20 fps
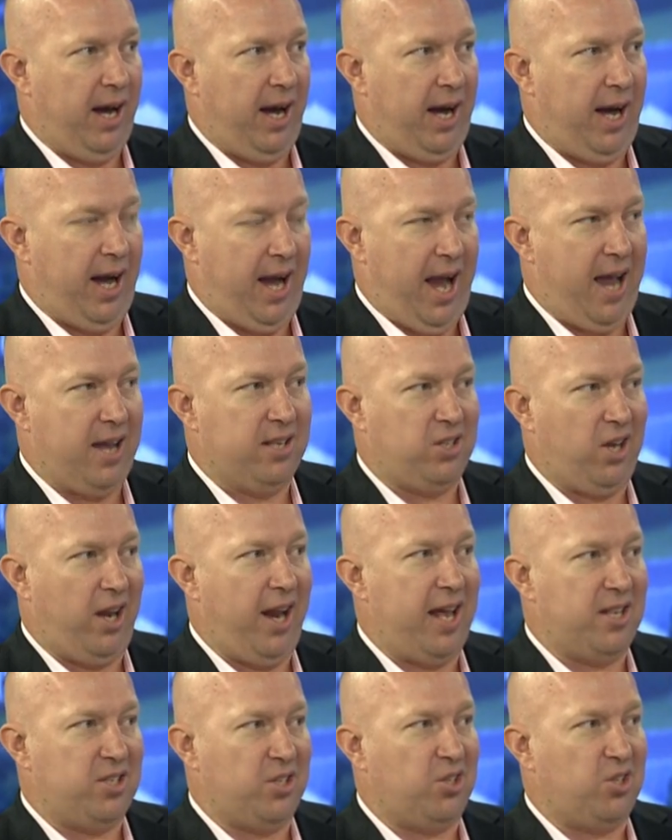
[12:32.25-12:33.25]
And so
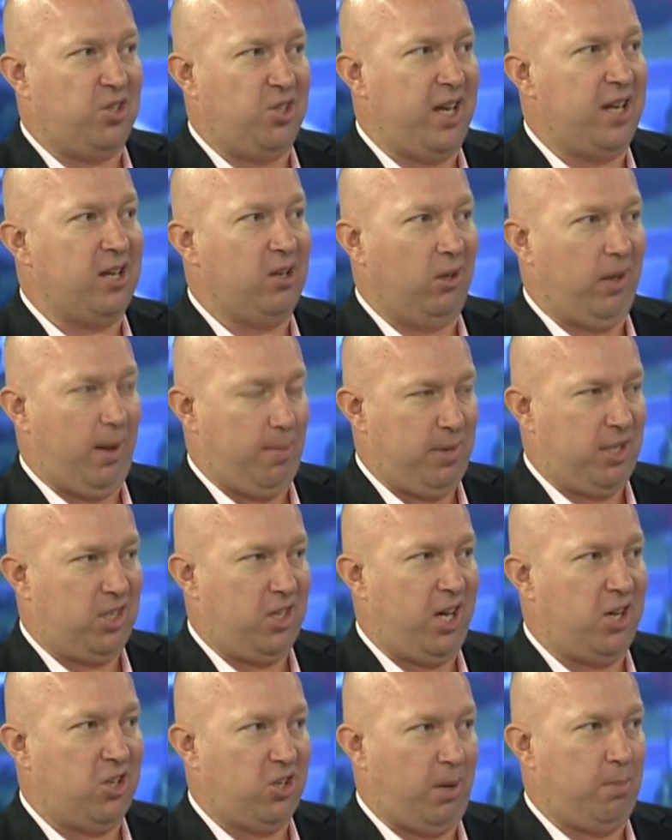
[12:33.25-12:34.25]
that's a signal that
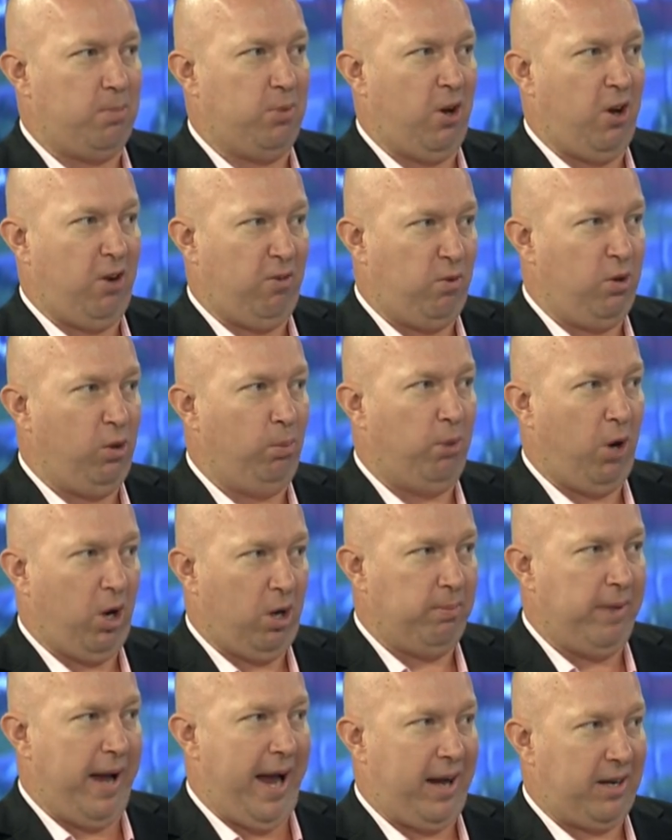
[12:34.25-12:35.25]
potentially Perth will
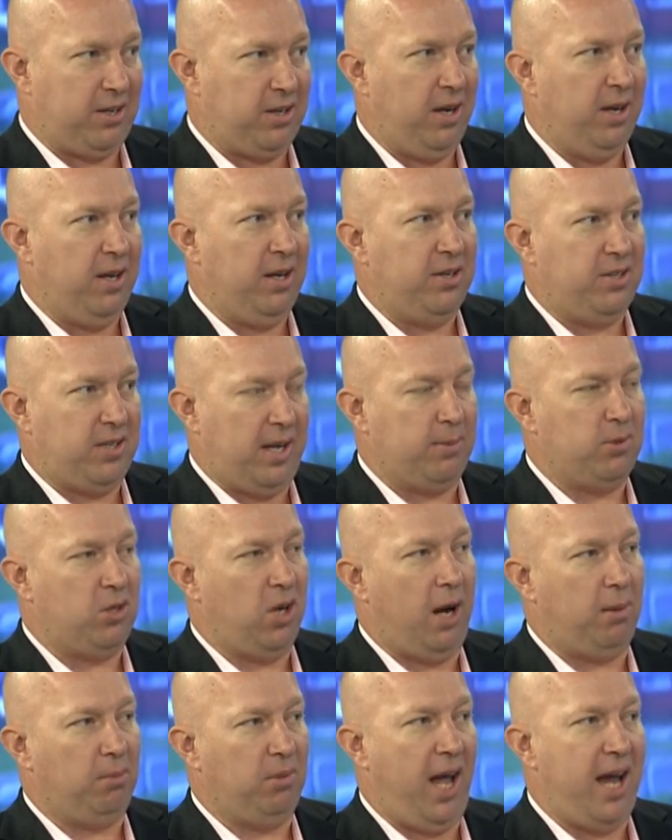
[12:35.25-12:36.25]
bottom out
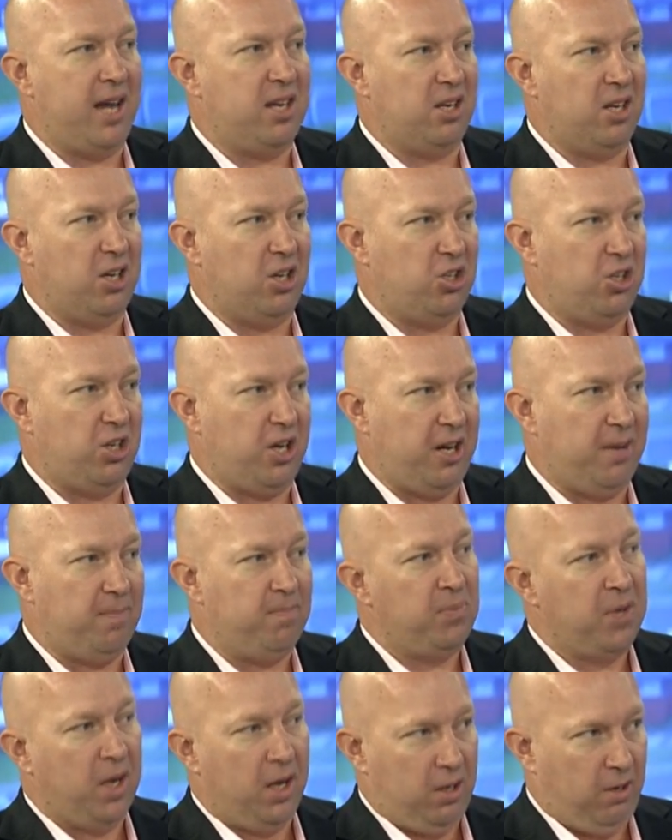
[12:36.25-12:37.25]
sometime later this year.
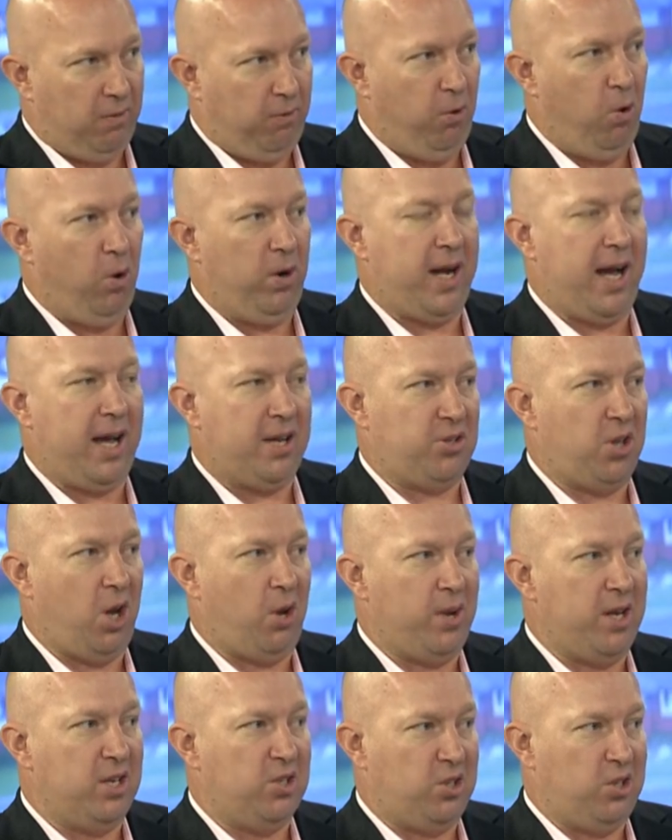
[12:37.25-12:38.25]
The forecast,
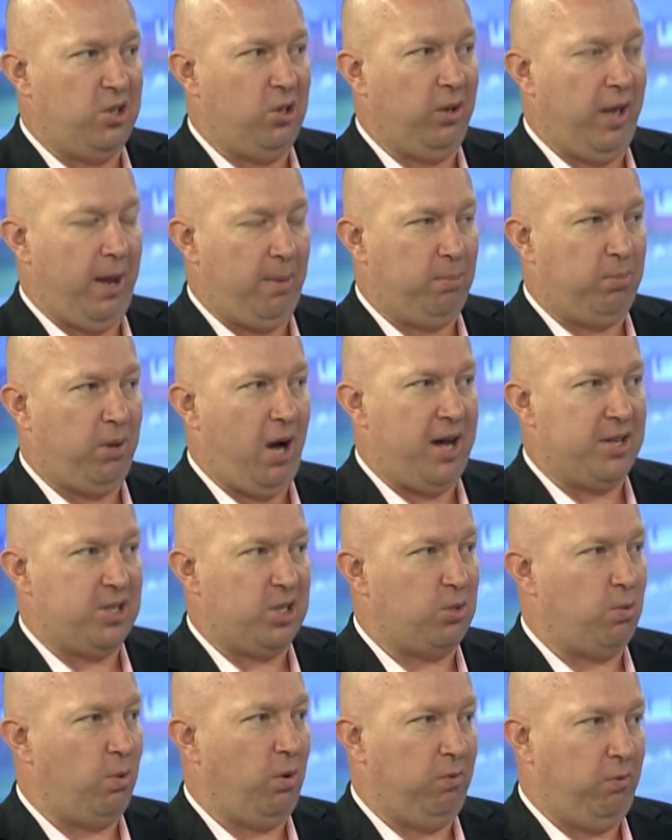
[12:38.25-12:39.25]
though, is still that
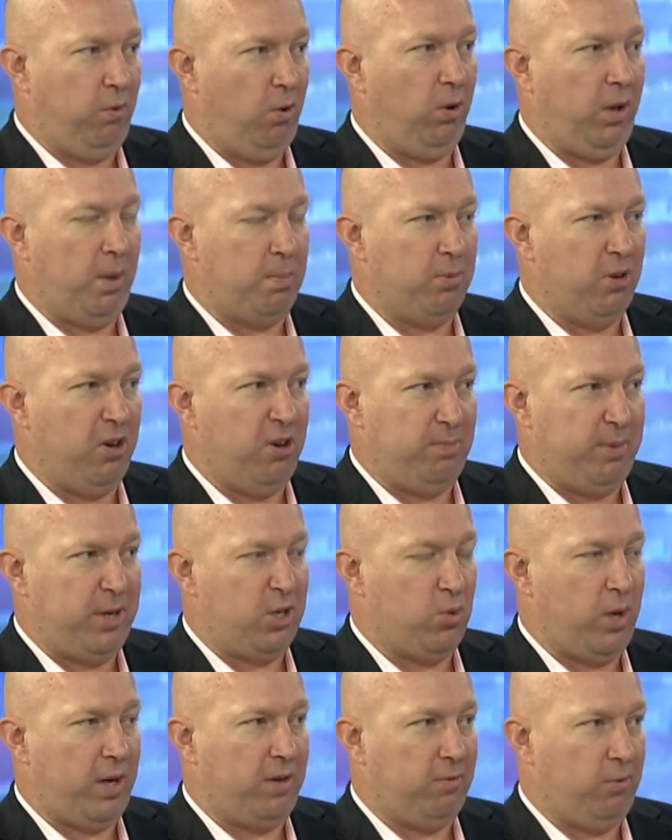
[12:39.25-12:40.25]
prices will fall in Perth
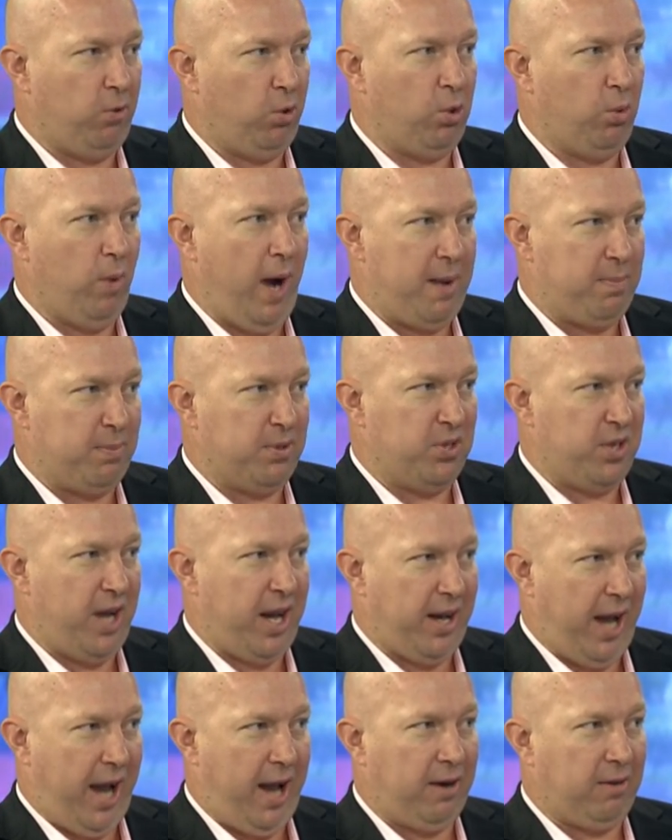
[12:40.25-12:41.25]
between 4 to
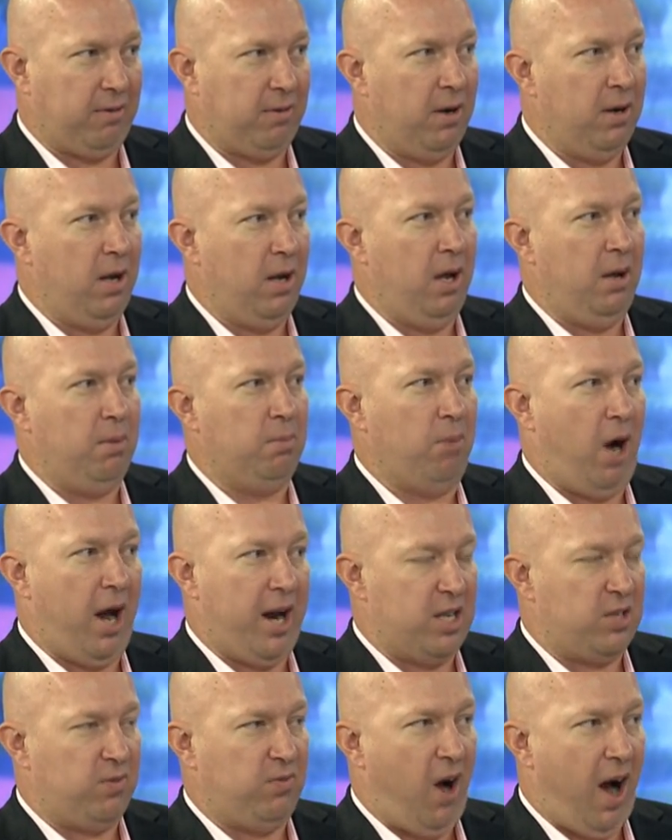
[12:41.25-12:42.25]
8% and
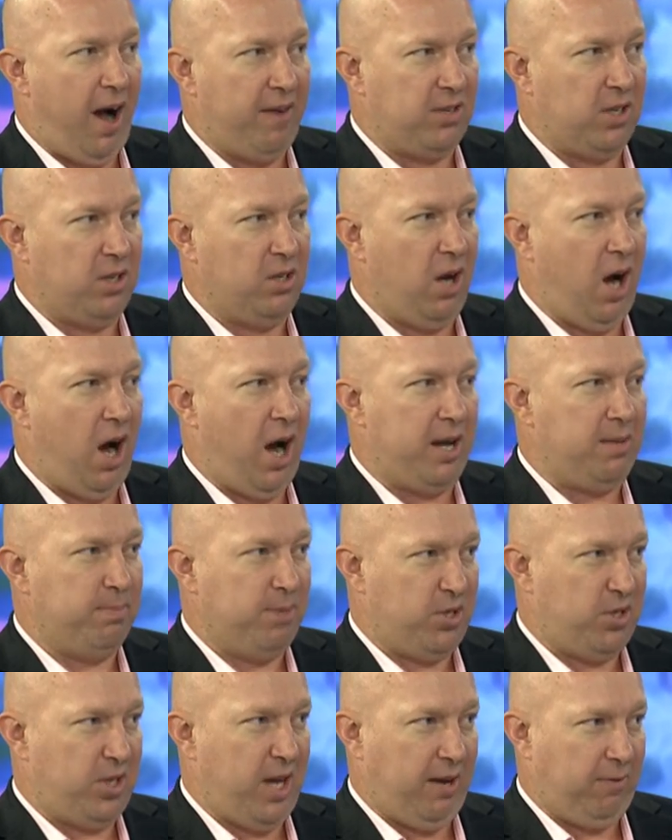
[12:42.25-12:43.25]
minus 5 to
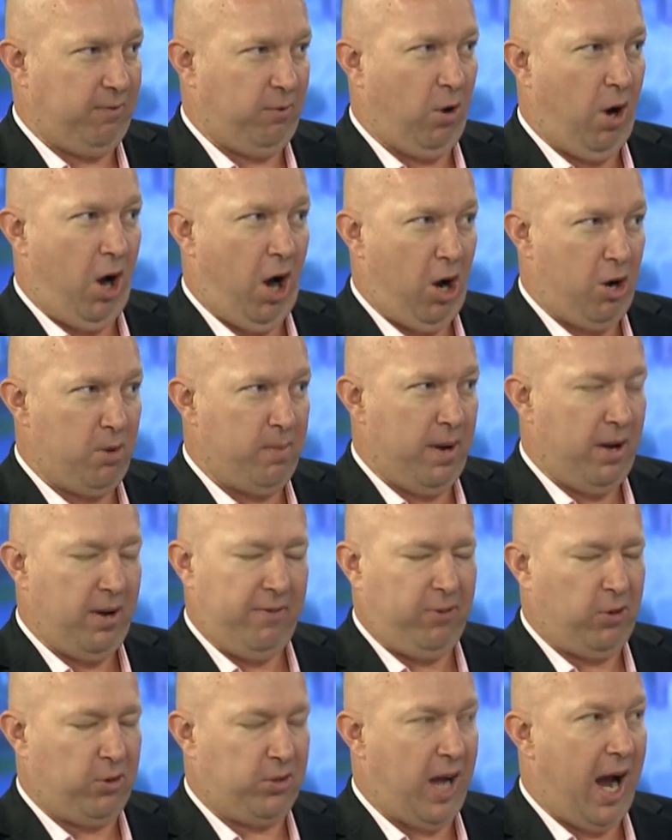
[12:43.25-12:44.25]

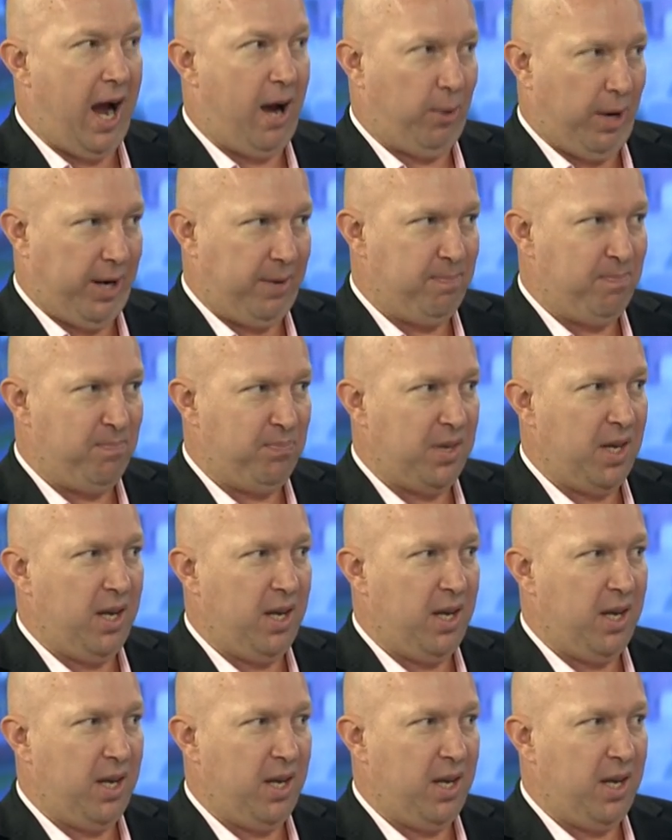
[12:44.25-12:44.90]
9% for Darwin.